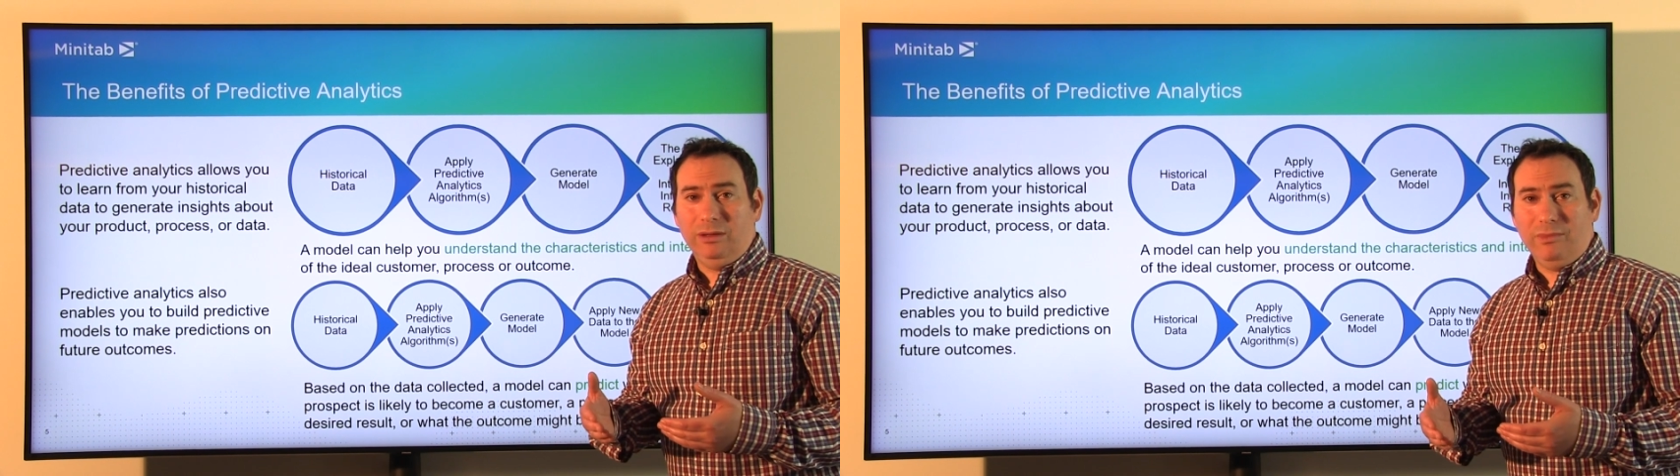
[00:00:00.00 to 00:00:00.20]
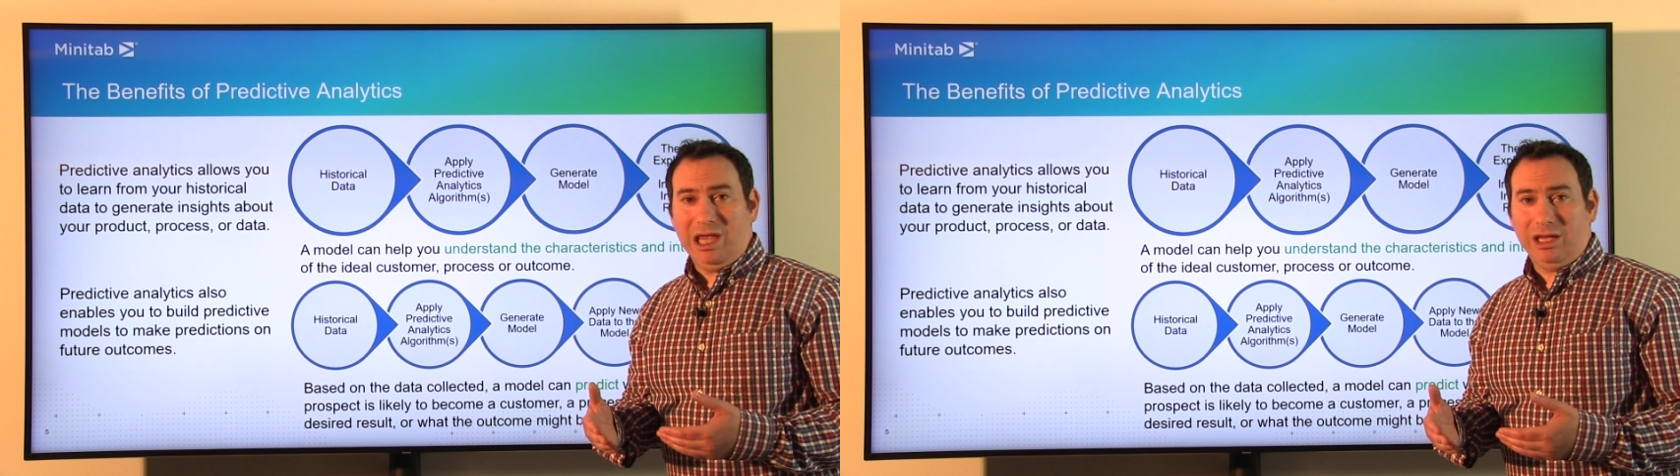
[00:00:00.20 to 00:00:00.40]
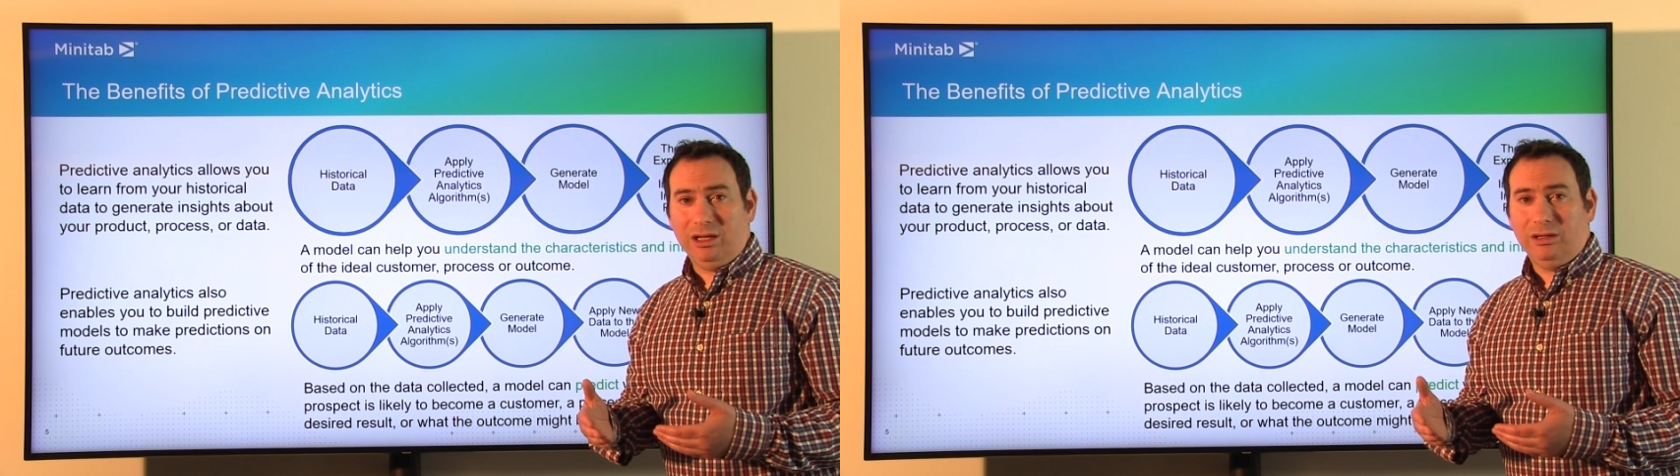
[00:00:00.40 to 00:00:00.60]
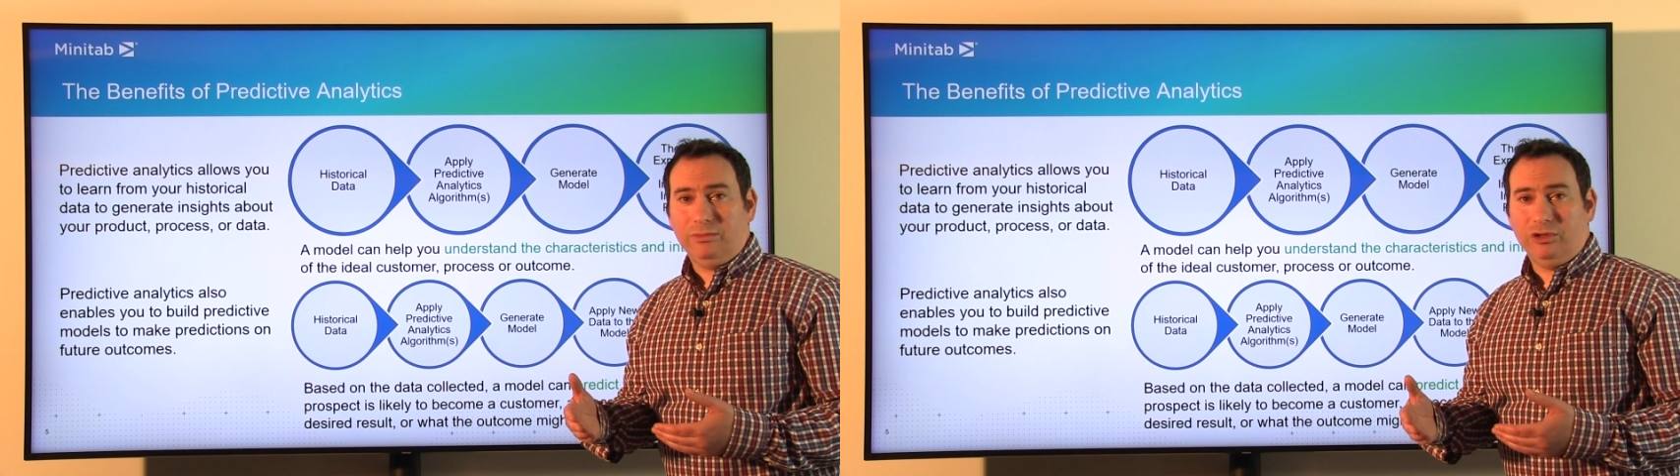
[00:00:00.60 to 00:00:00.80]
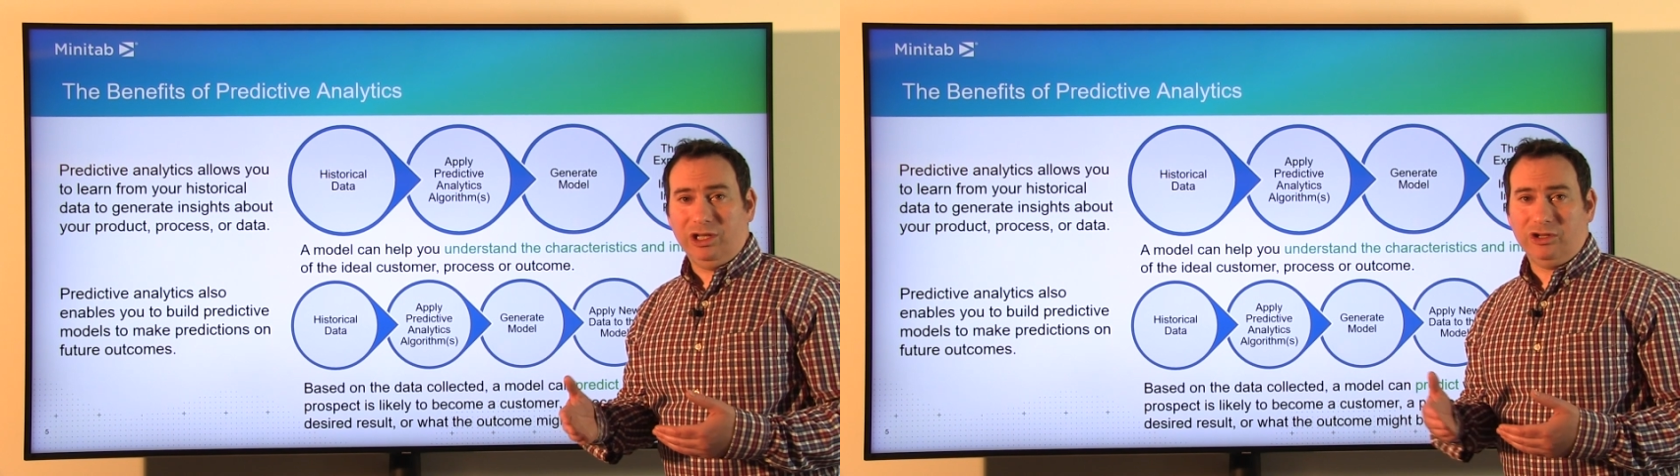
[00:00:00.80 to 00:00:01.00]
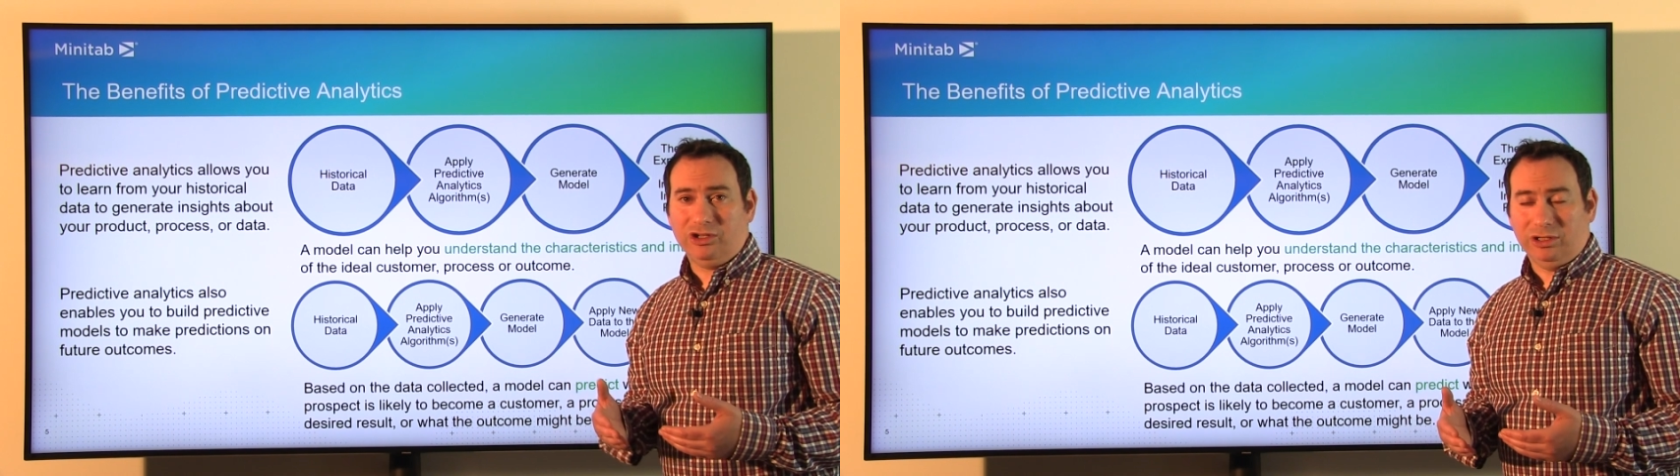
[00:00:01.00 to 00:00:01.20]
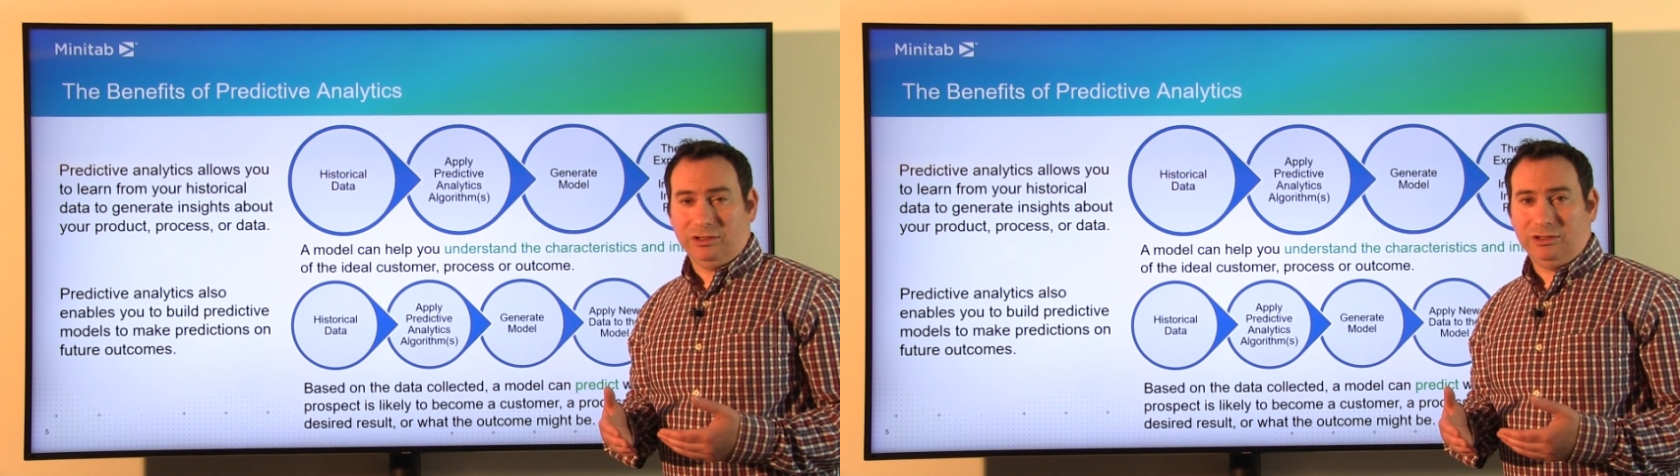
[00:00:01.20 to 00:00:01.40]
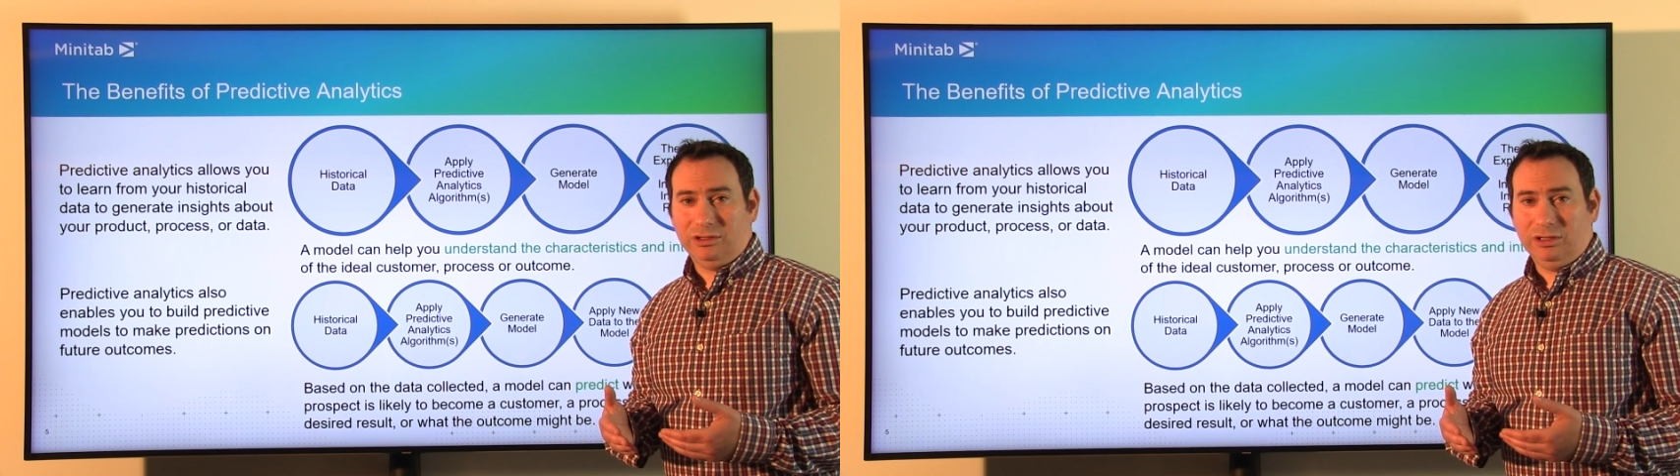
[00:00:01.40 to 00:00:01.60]
make
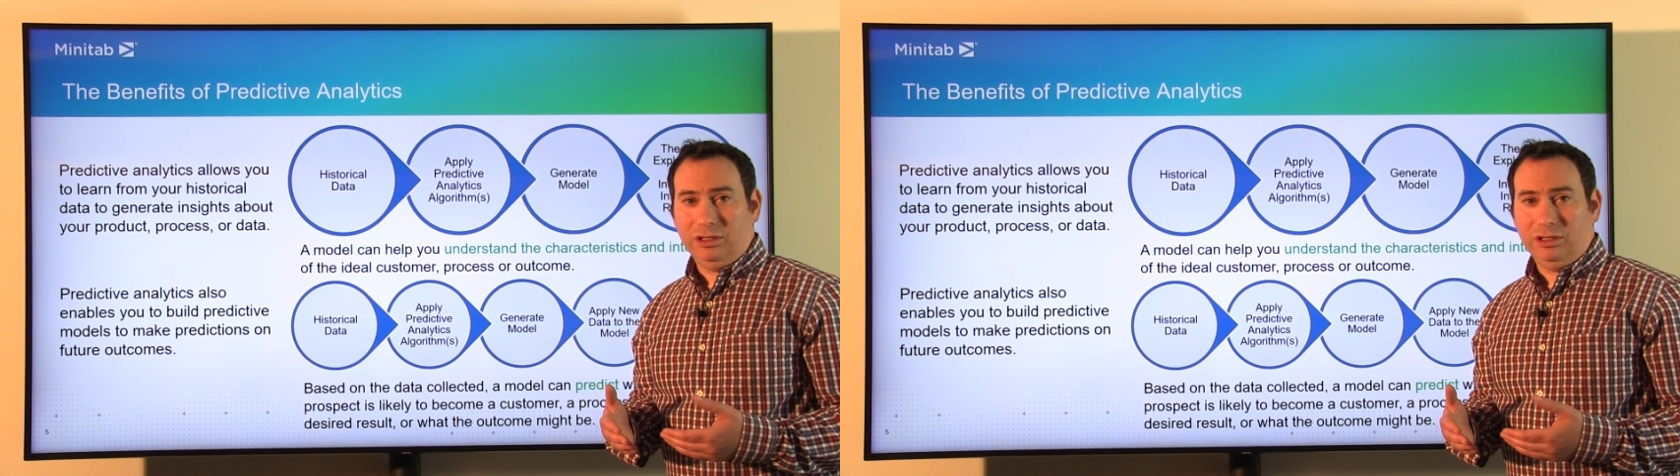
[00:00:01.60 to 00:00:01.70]
predictions